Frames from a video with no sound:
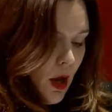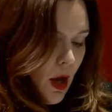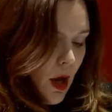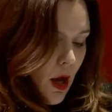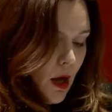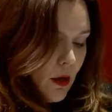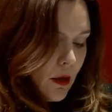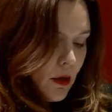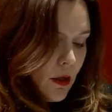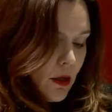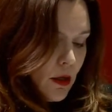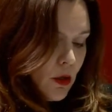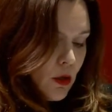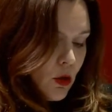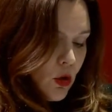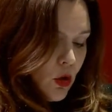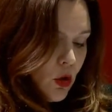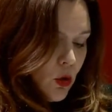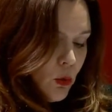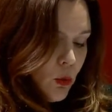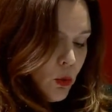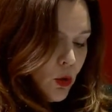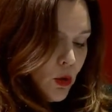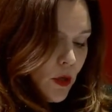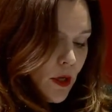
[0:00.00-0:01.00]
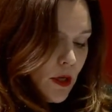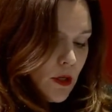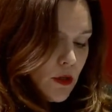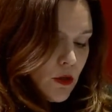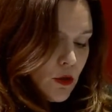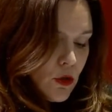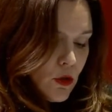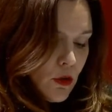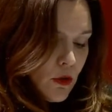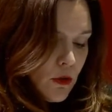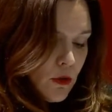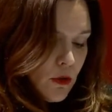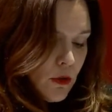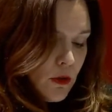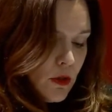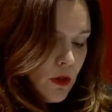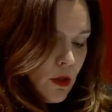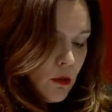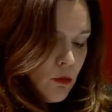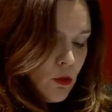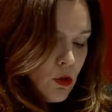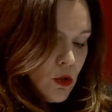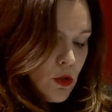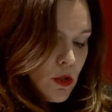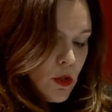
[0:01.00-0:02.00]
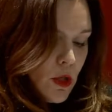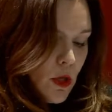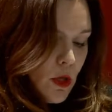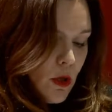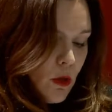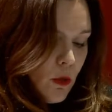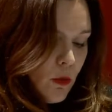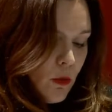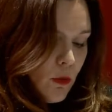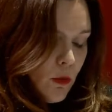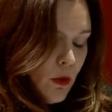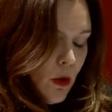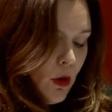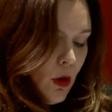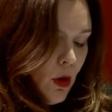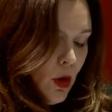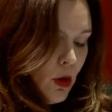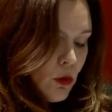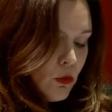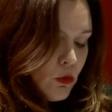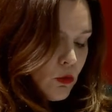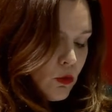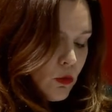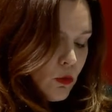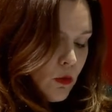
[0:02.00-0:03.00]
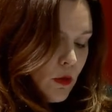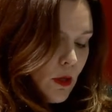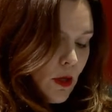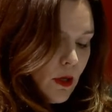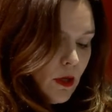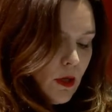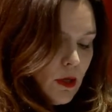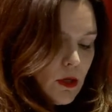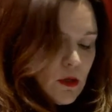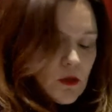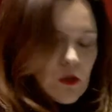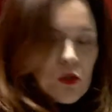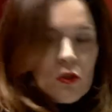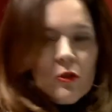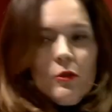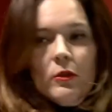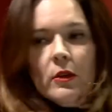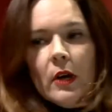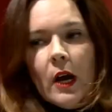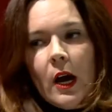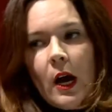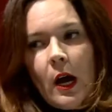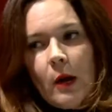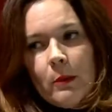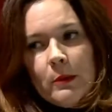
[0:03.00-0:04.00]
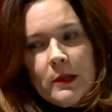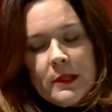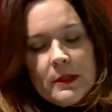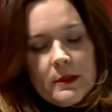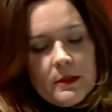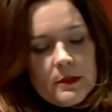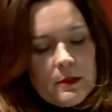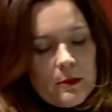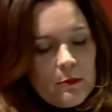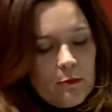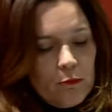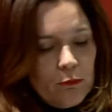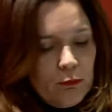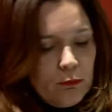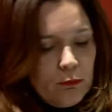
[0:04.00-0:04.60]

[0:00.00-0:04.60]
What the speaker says: and incorporation the museum to the leisure habits.